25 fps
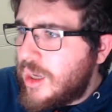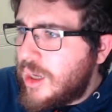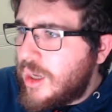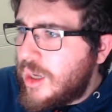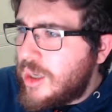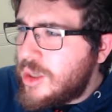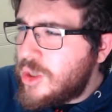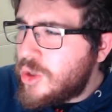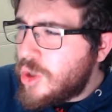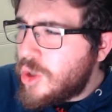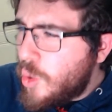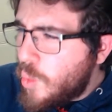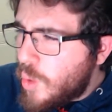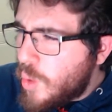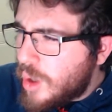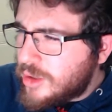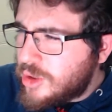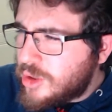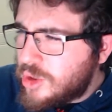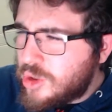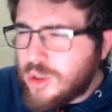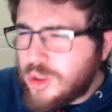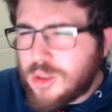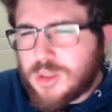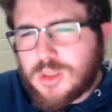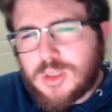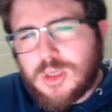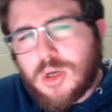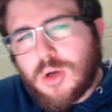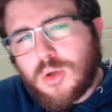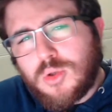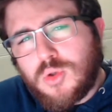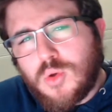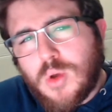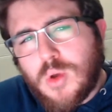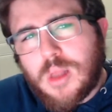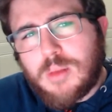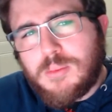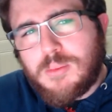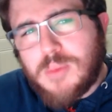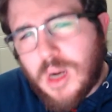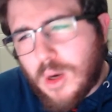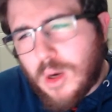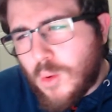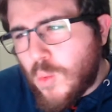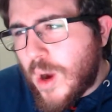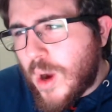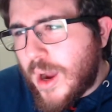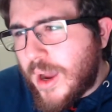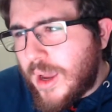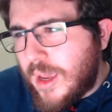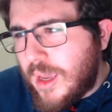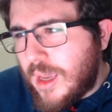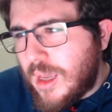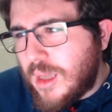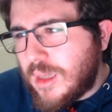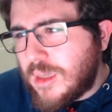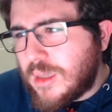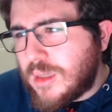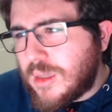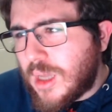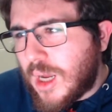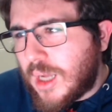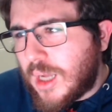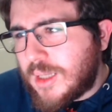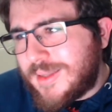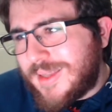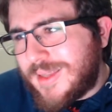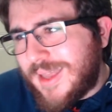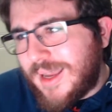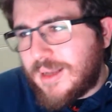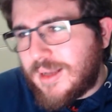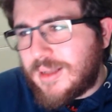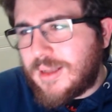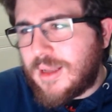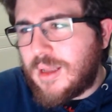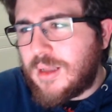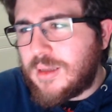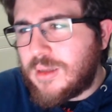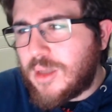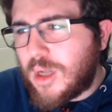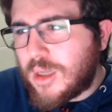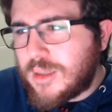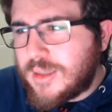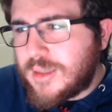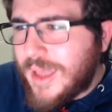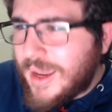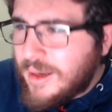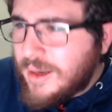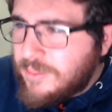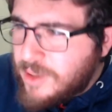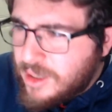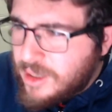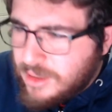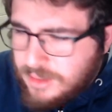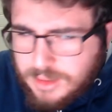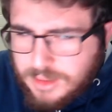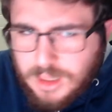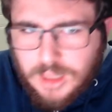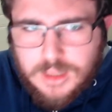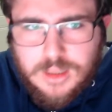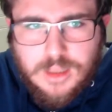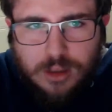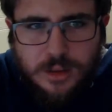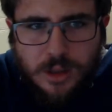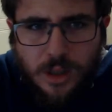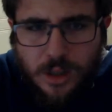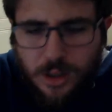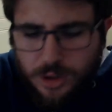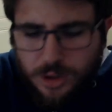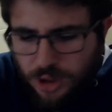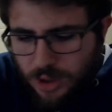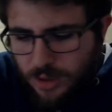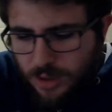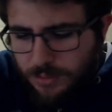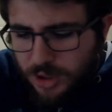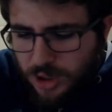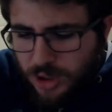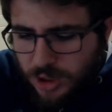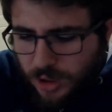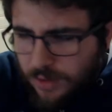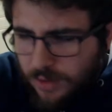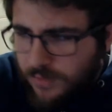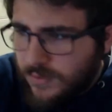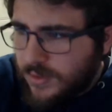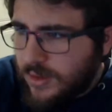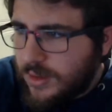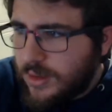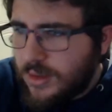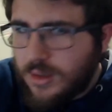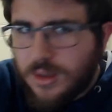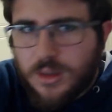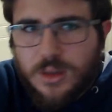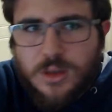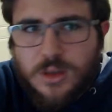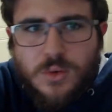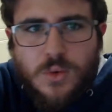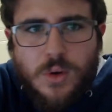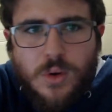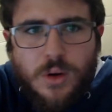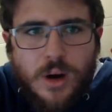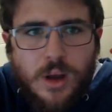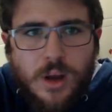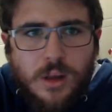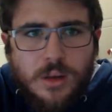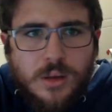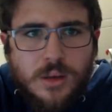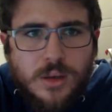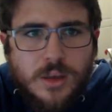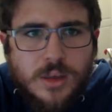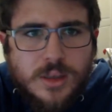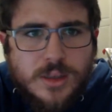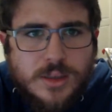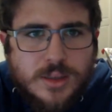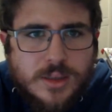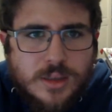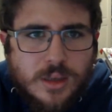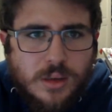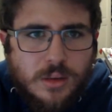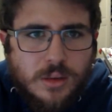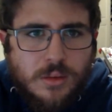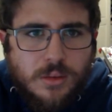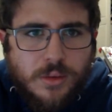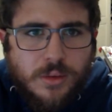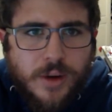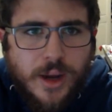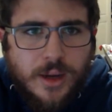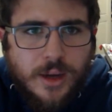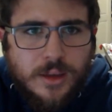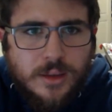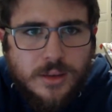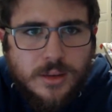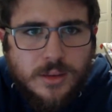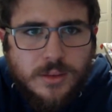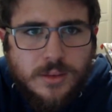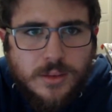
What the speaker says: You know what? You just go to lbry.techpills.technology. Let me check if the URL is still correct.